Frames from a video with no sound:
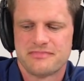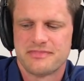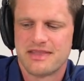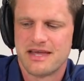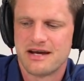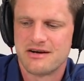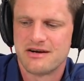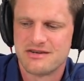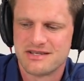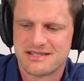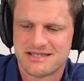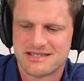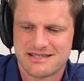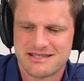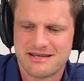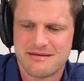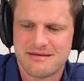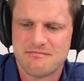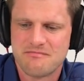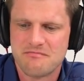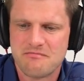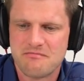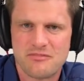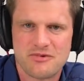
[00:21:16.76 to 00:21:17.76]
there is
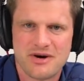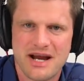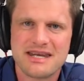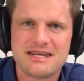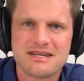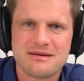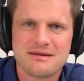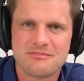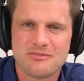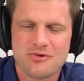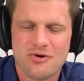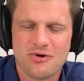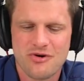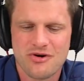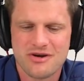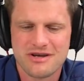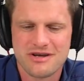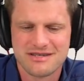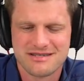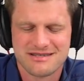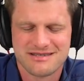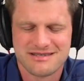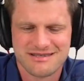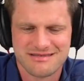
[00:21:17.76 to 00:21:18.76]
some random
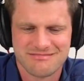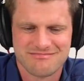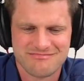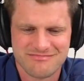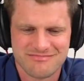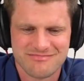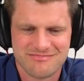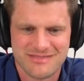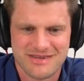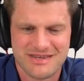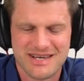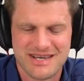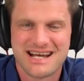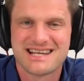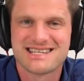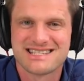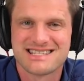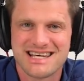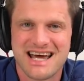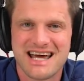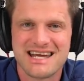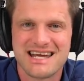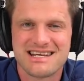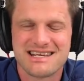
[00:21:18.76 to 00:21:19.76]
noise
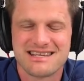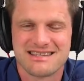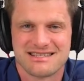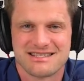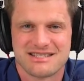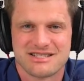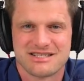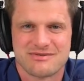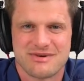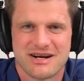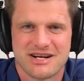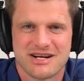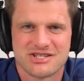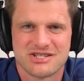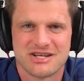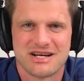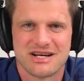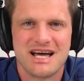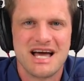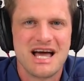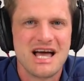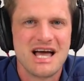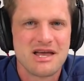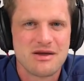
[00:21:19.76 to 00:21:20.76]
exciting this
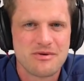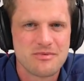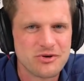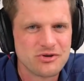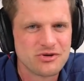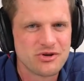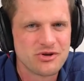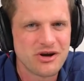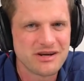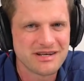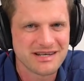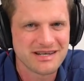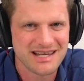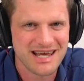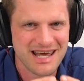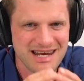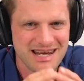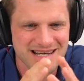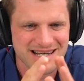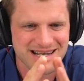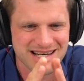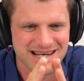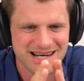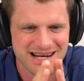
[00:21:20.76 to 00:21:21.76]
structure, you will not
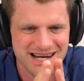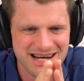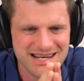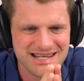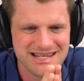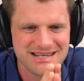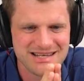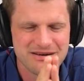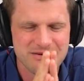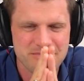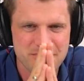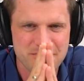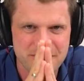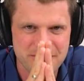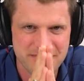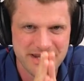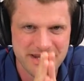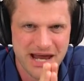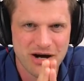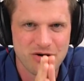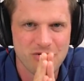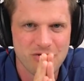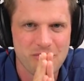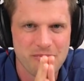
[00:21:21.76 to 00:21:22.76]
get a clear
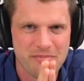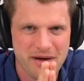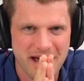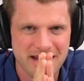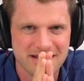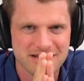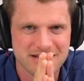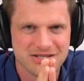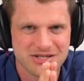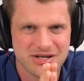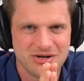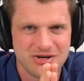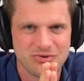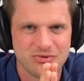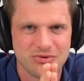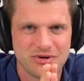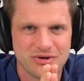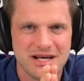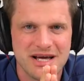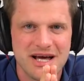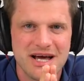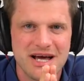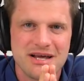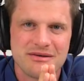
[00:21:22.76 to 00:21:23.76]
narrow band
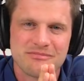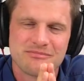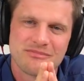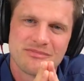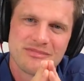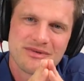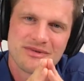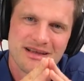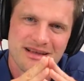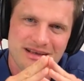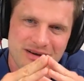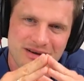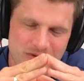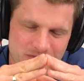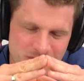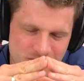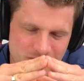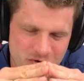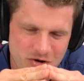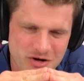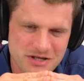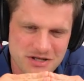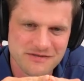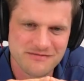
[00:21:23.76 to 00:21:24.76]
tone. Of
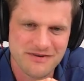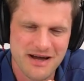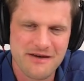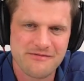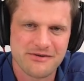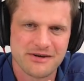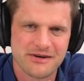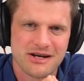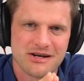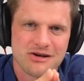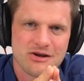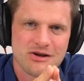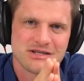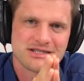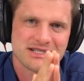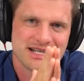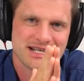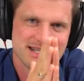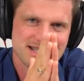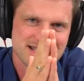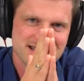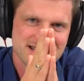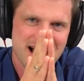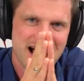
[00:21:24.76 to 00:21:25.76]
course, 500 Hz
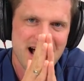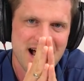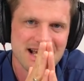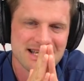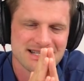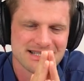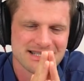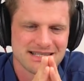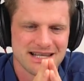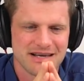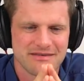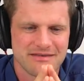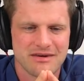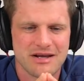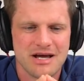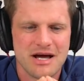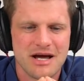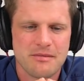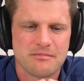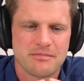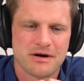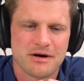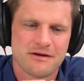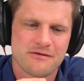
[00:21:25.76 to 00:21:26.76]
gets the highest level,
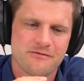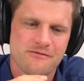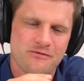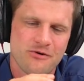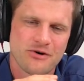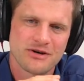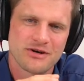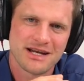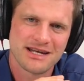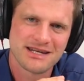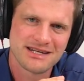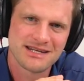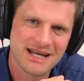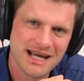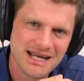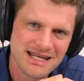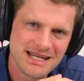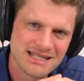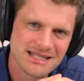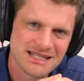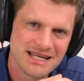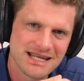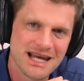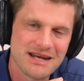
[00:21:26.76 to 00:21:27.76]
but
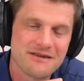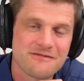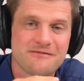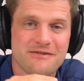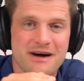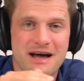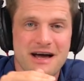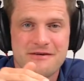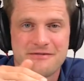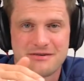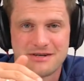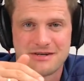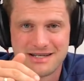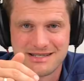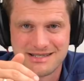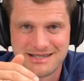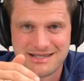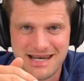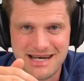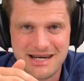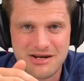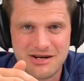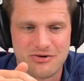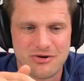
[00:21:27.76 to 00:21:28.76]
490 and
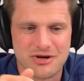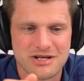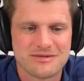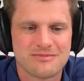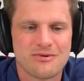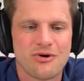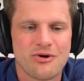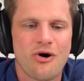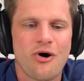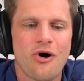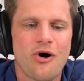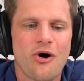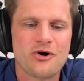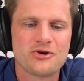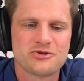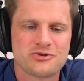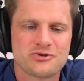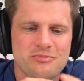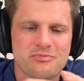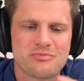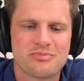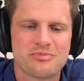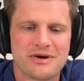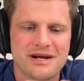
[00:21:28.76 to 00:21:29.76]
510 Hz will
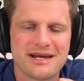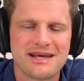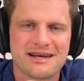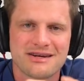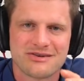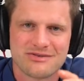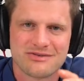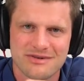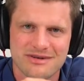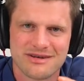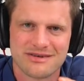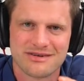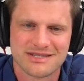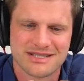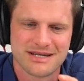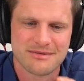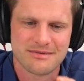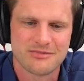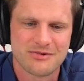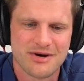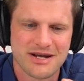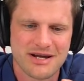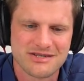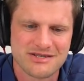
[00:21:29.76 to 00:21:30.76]
also bring
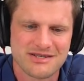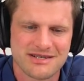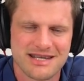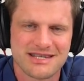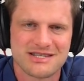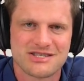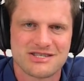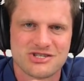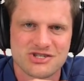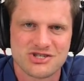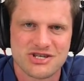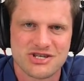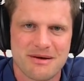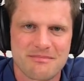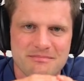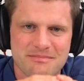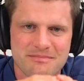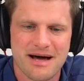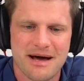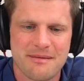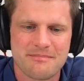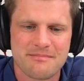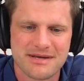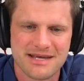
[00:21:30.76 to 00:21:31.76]
some resonance jump
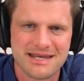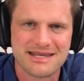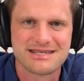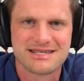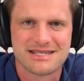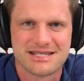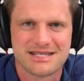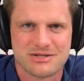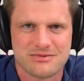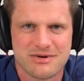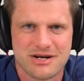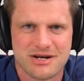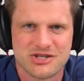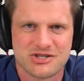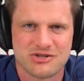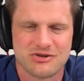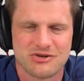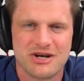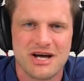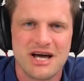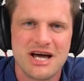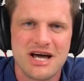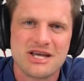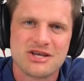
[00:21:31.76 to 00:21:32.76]
up in the
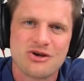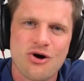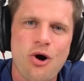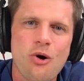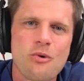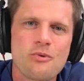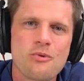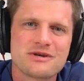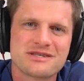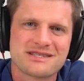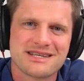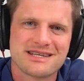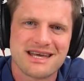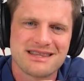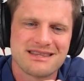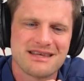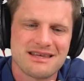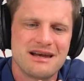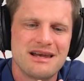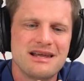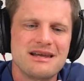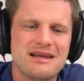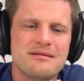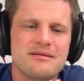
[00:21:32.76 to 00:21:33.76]
structure. You always get
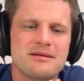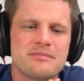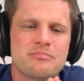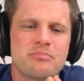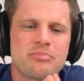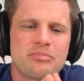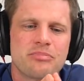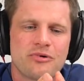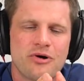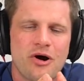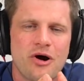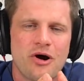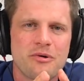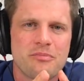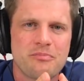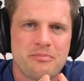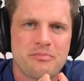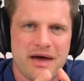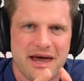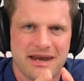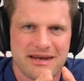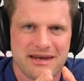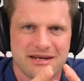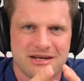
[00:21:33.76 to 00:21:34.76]
a little bit
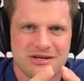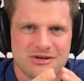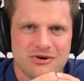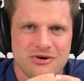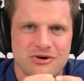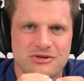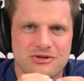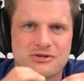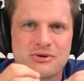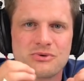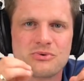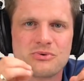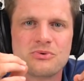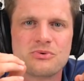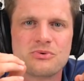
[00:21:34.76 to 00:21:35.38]
broadbanded noise.